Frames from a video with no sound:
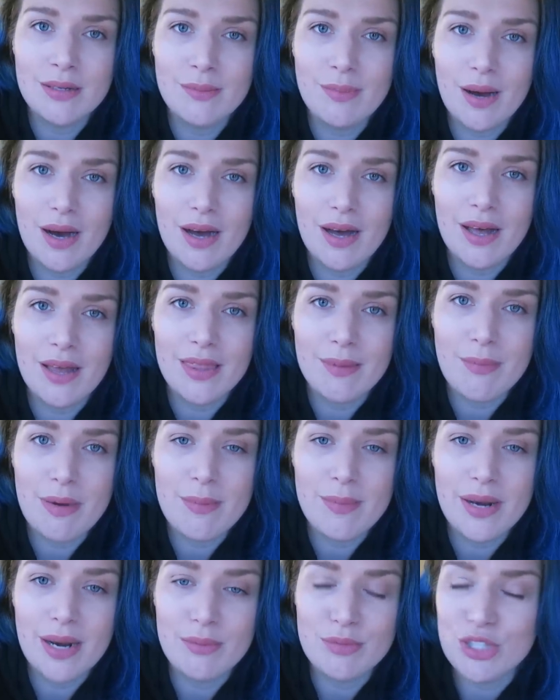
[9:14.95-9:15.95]
But at the
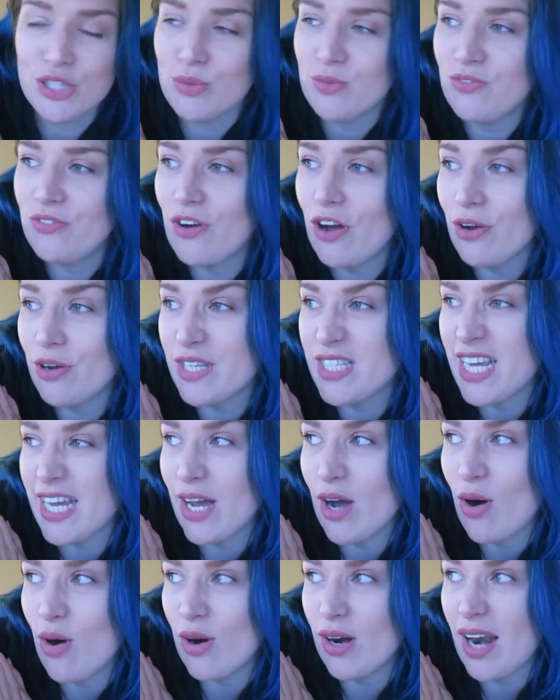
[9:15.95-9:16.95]
moment, I'm just
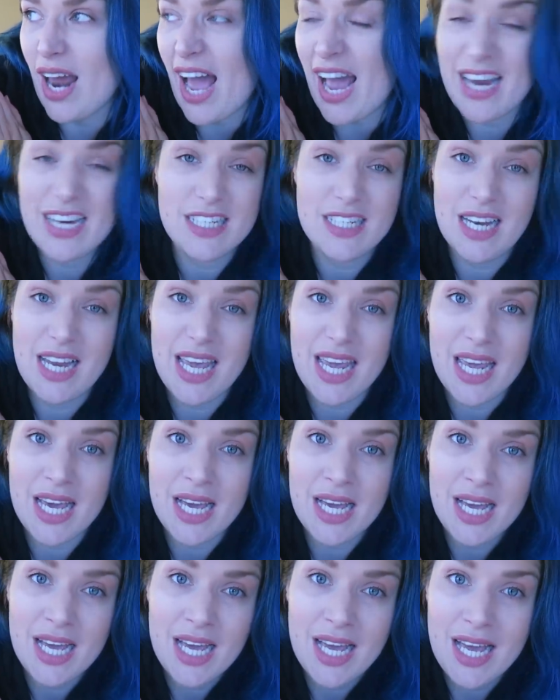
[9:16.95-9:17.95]
focusing on actually
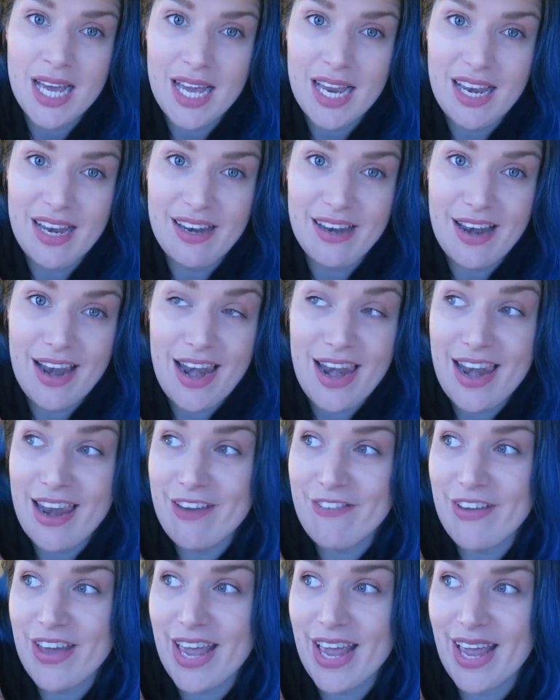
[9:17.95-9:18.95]

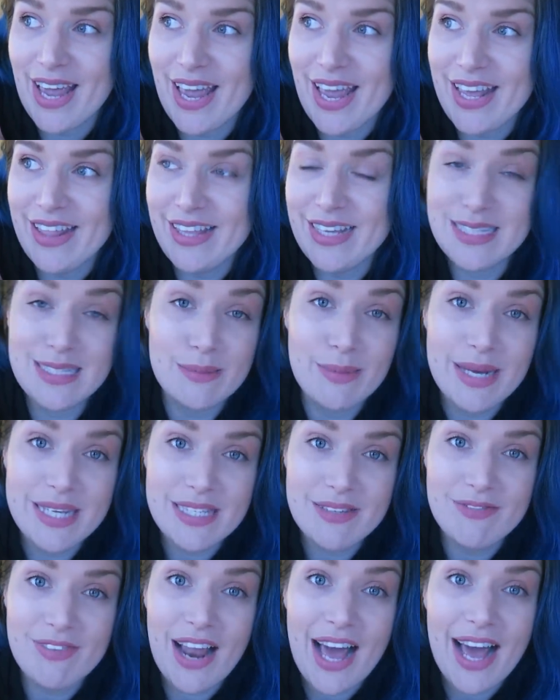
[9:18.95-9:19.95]
living in this
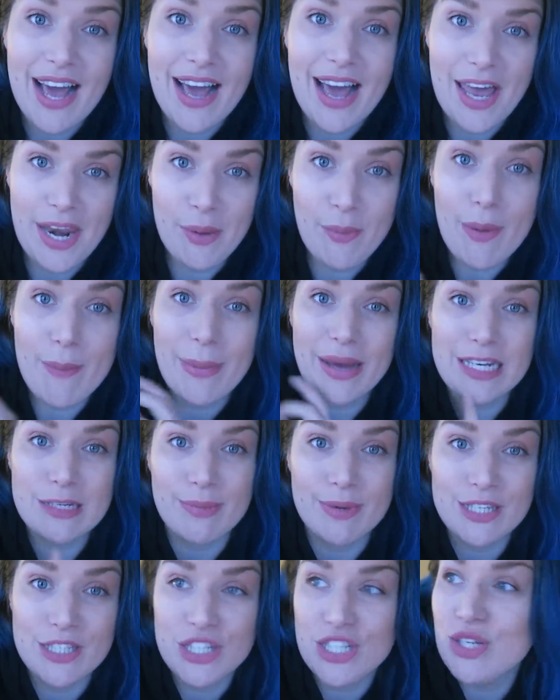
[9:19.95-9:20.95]
amazing flat. And I went back
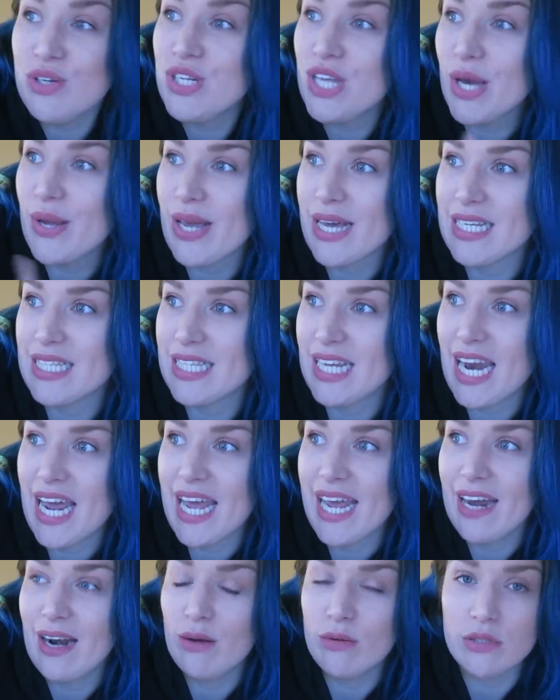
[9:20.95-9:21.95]
to my studio
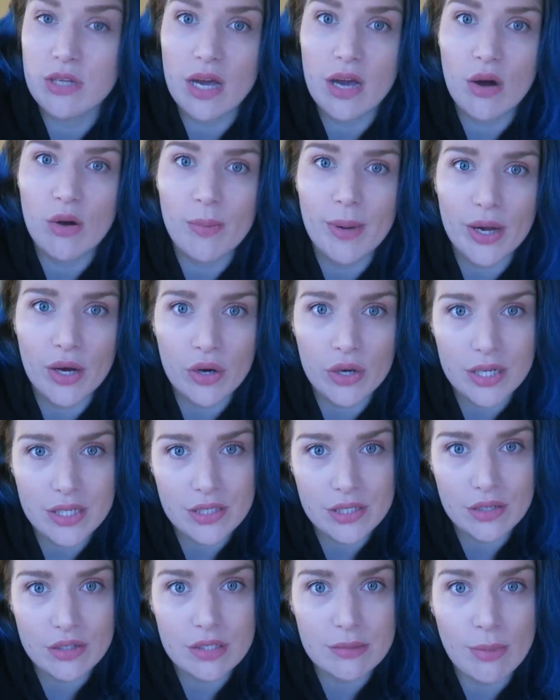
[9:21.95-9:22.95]
yesterday and I was like, oh my God,
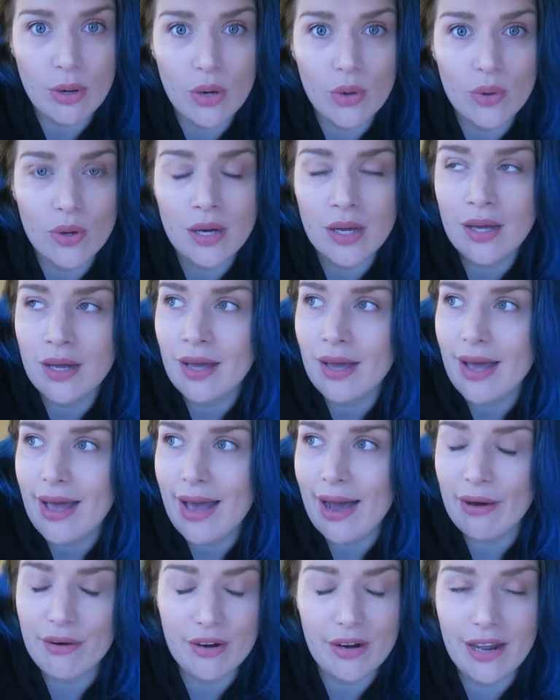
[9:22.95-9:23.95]
it's so small.
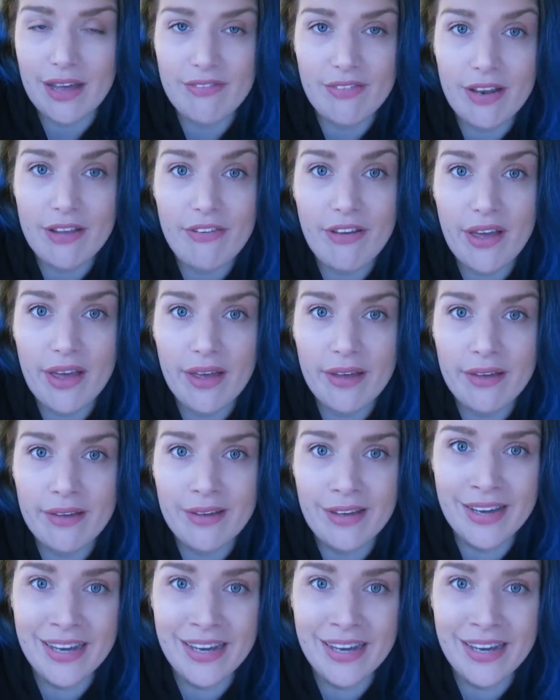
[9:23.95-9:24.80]
How did I ever live here?